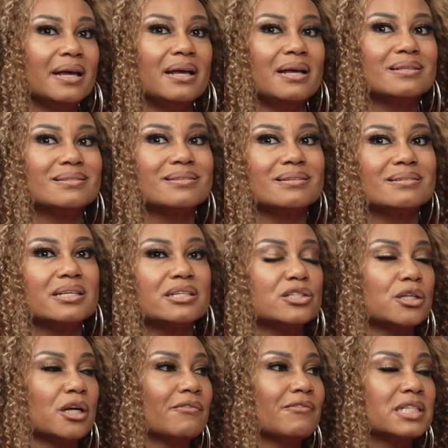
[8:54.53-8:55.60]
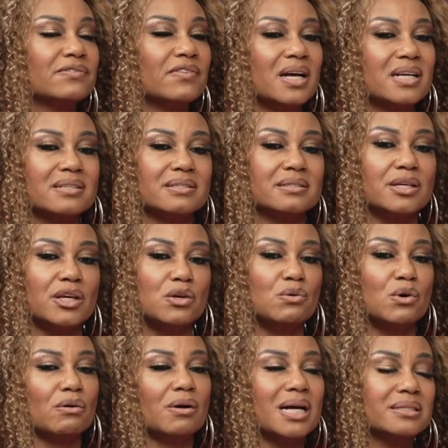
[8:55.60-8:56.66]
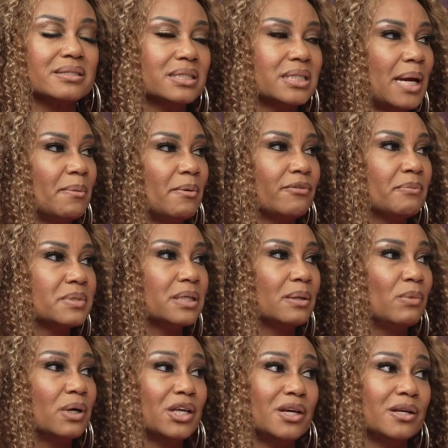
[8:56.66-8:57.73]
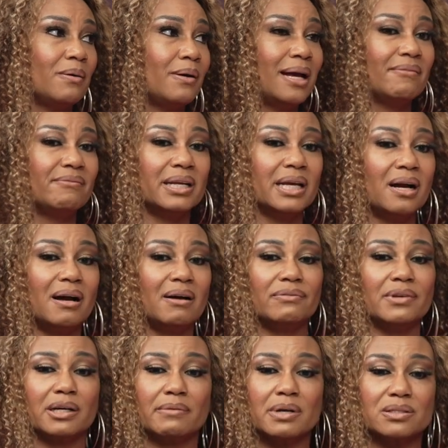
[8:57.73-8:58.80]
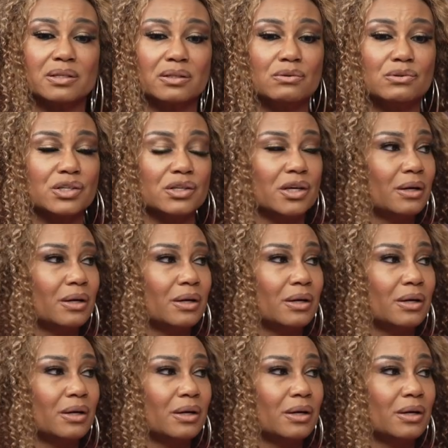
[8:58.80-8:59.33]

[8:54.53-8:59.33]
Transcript: it's a disservice for us to sit you across the table from someone and you don't have any conflict resolution,